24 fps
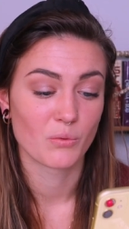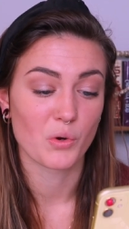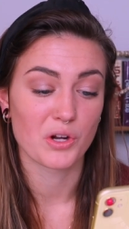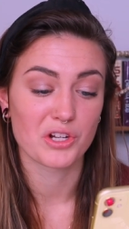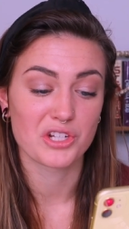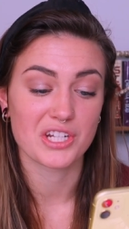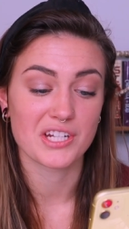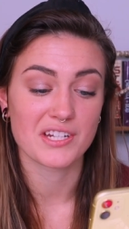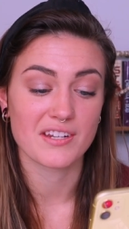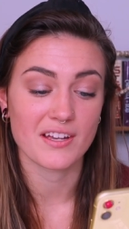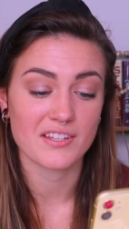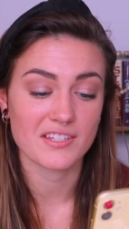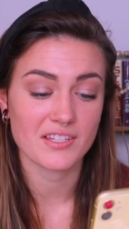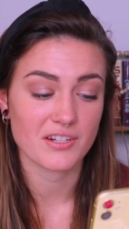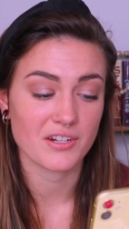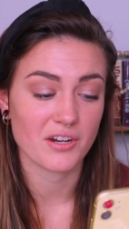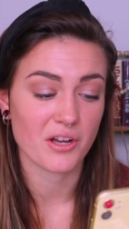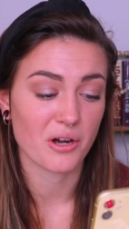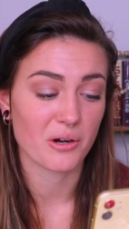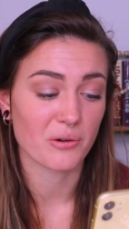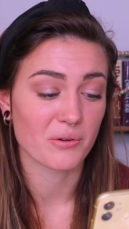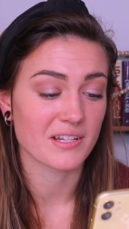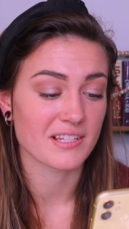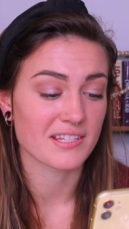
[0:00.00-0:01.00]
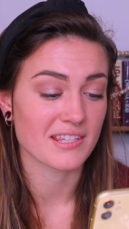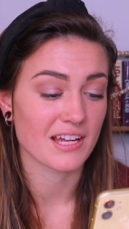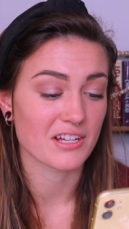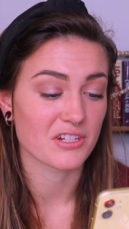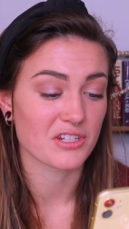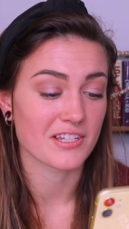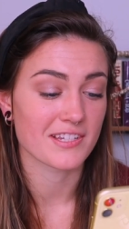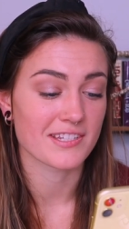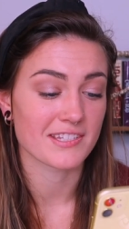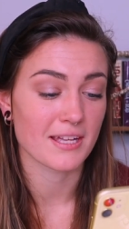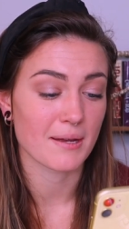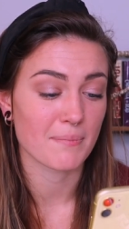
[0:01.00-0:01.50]
What she doesn't know is that
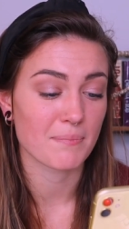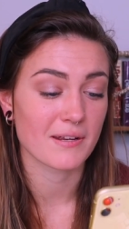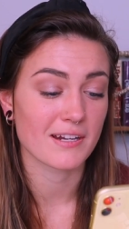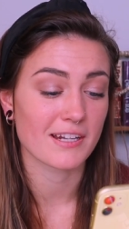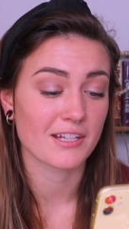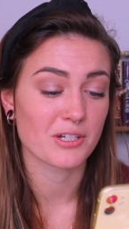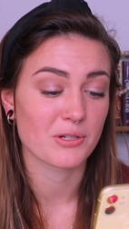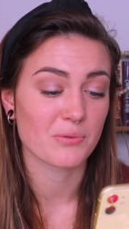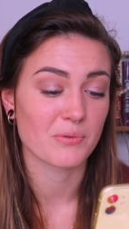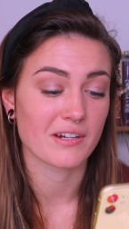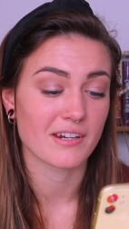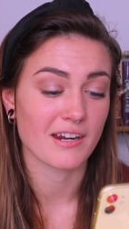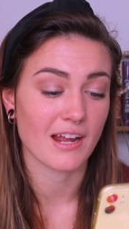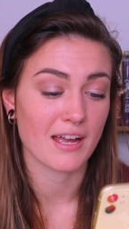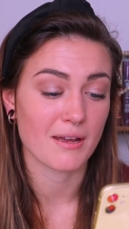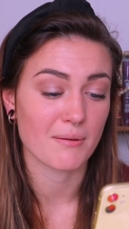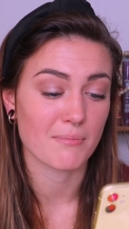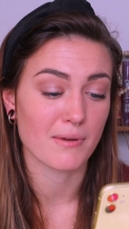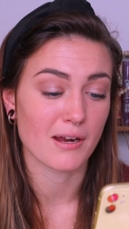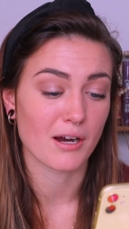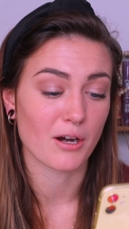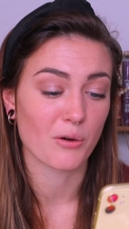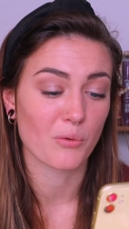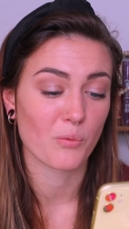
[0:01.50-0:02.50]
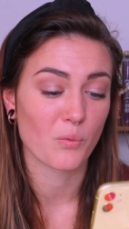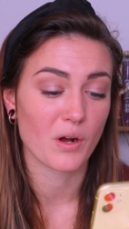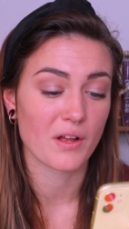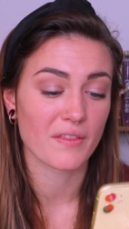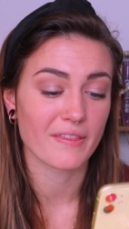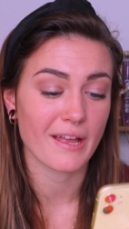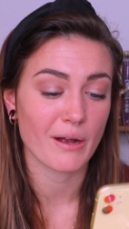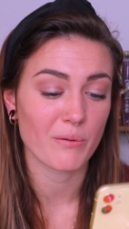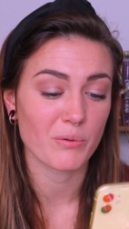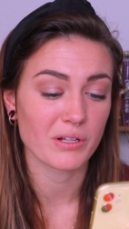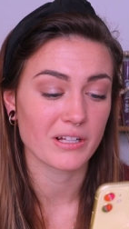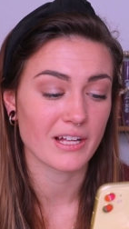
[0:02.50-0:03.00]
she's stepping into a nightmare,
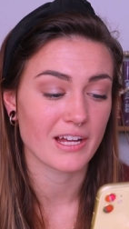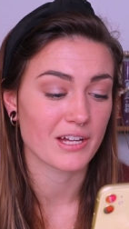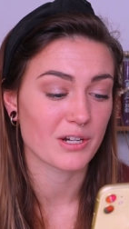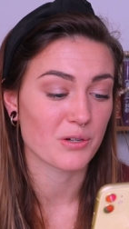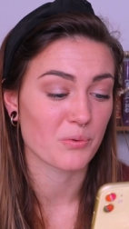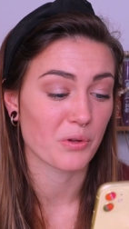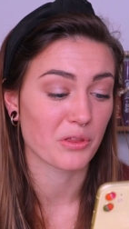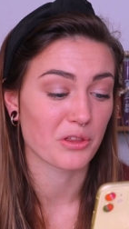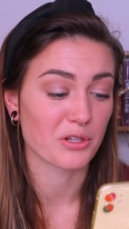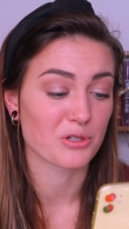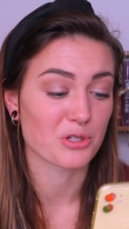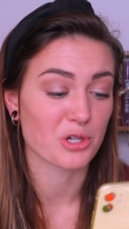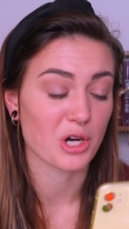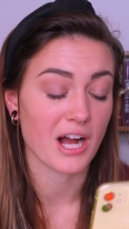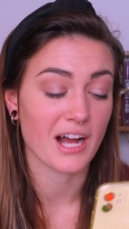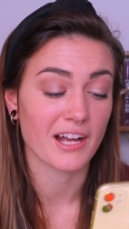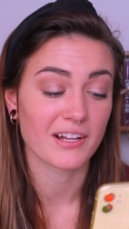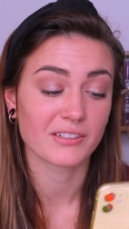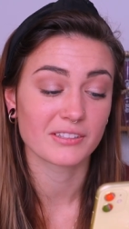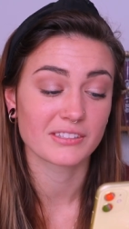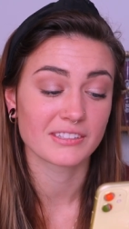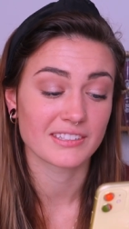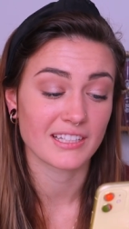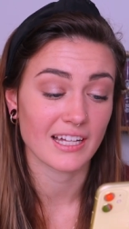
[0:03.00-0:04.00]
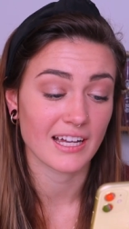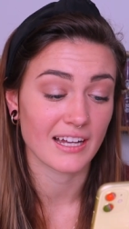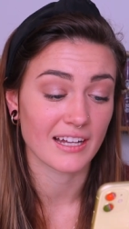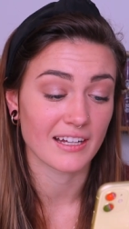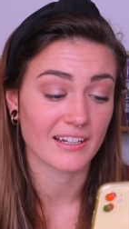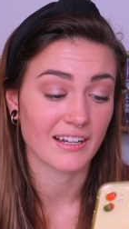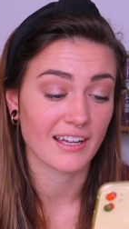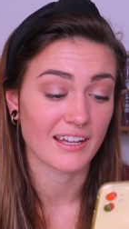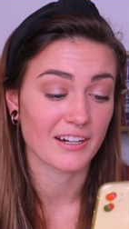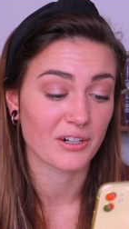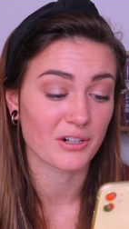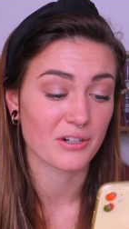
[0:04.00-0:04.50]
one that will end with a child
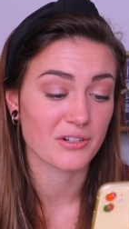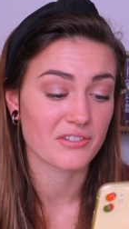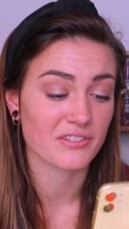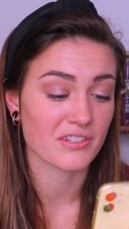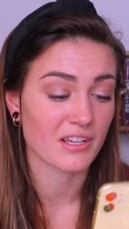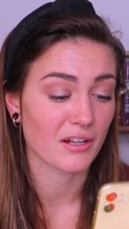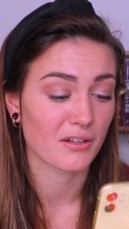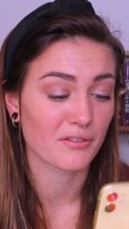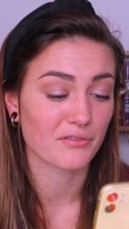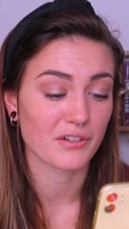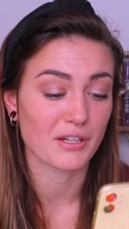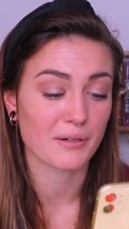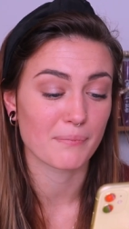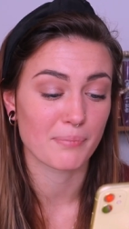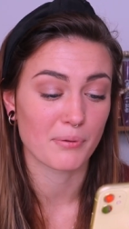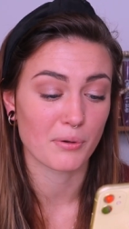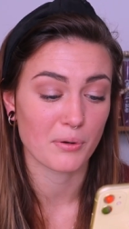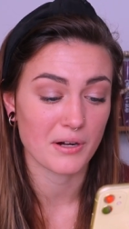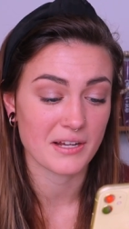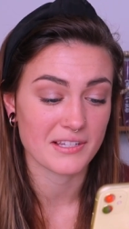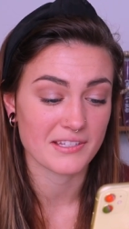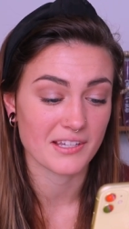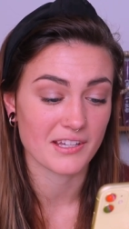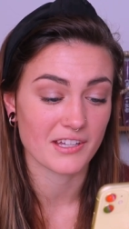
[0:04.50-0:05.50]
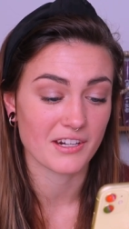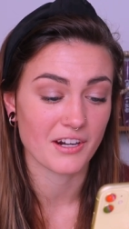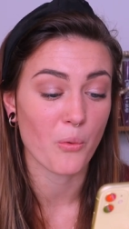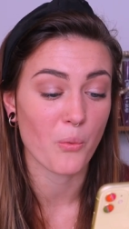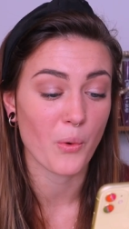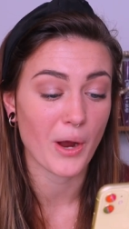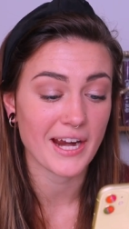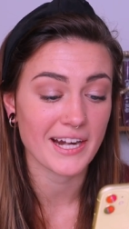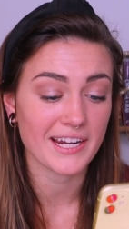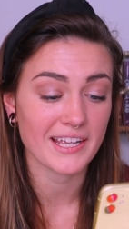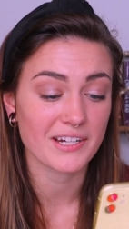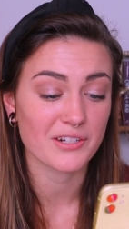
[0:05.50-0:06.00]
dead and herself in prison
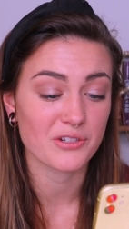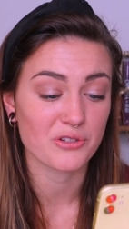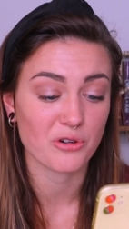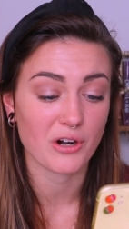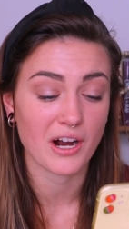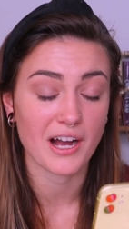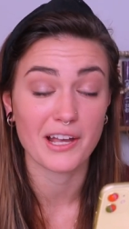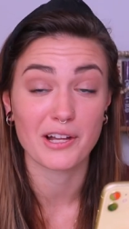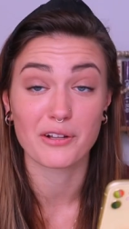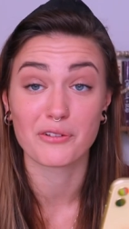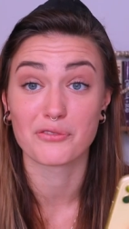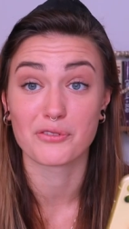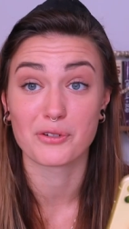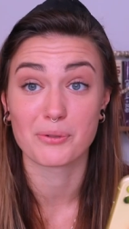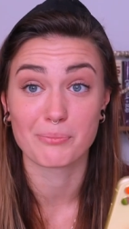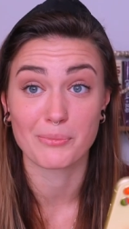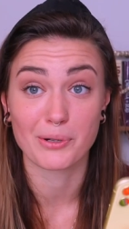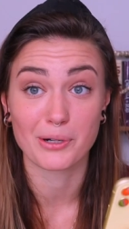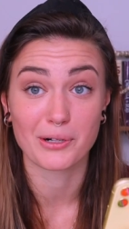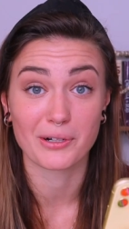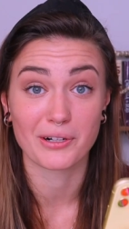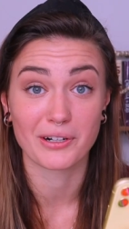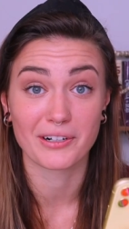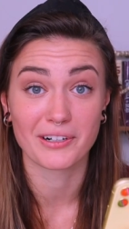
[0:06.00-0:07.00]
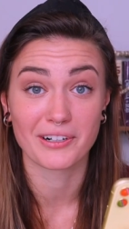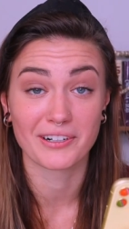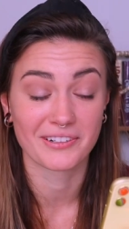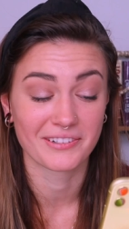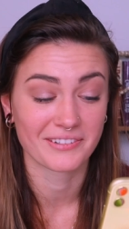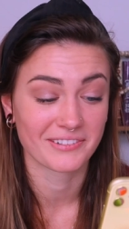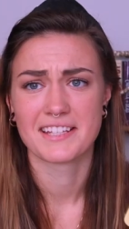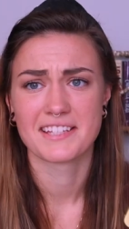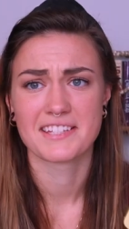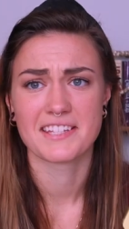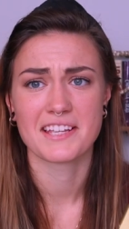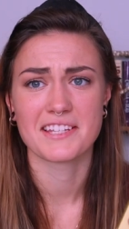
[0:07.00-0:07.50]
awaiting trial for murder.
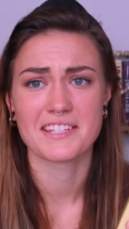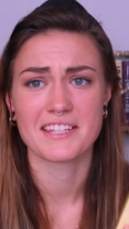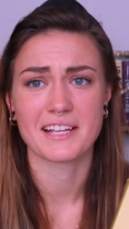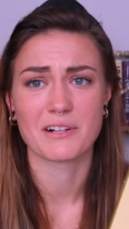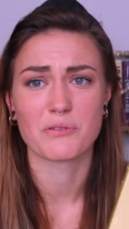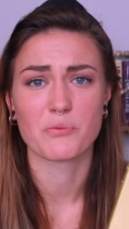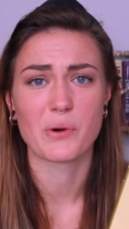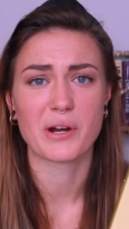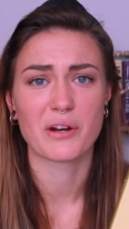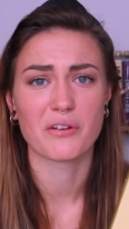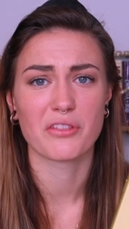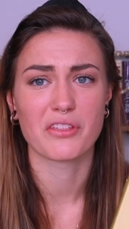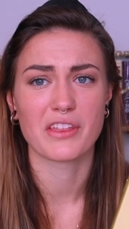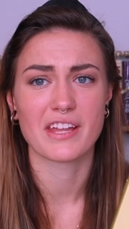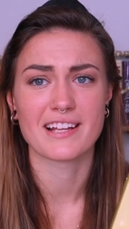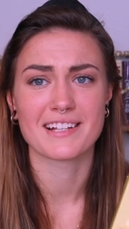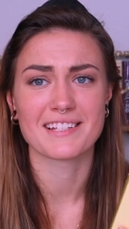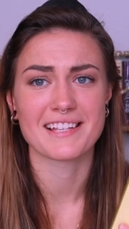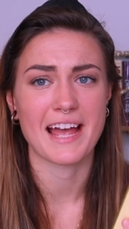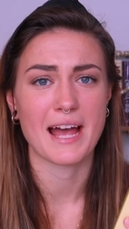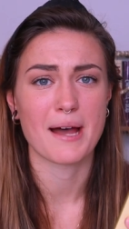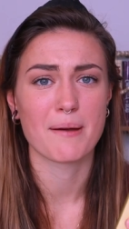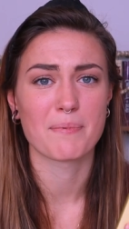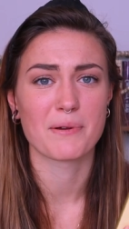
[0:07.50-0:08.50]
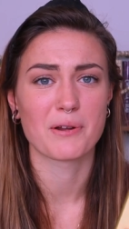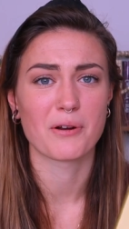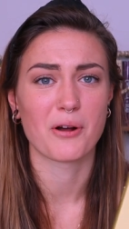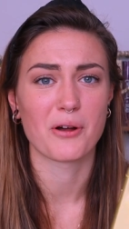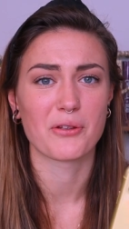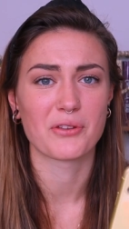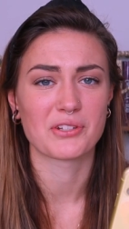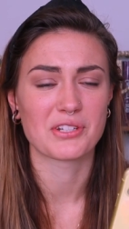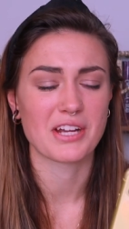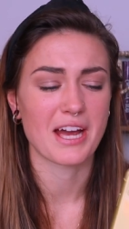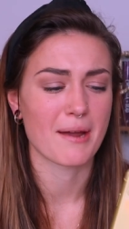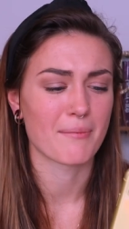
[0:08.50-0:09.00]
It says, like, weird things happen
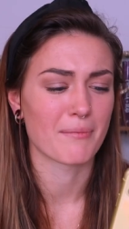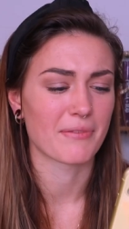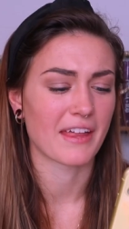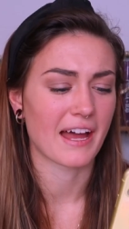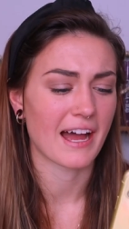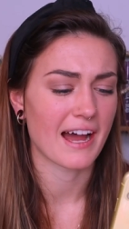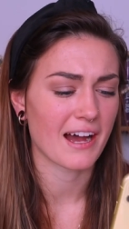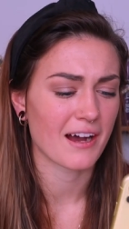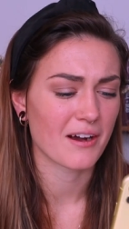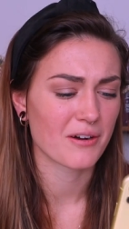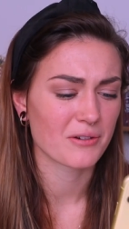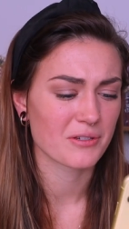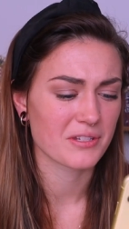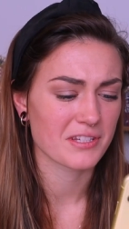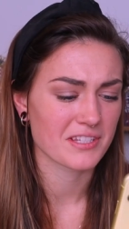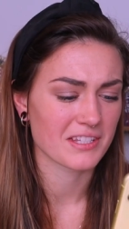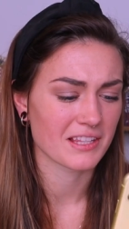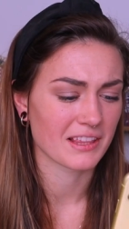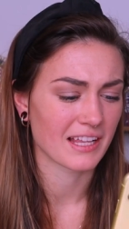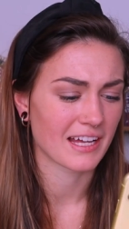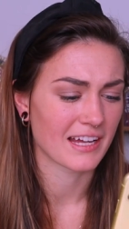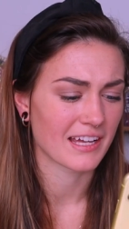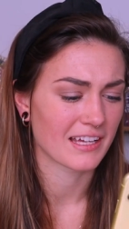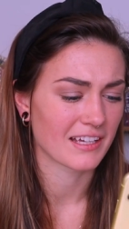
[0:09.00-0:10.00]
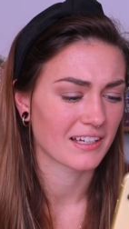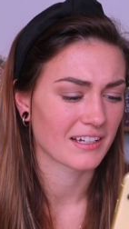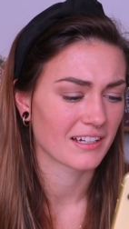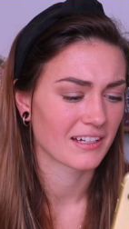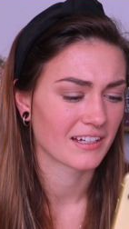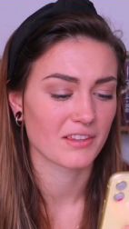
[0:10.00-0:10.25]
all the time in the house, like,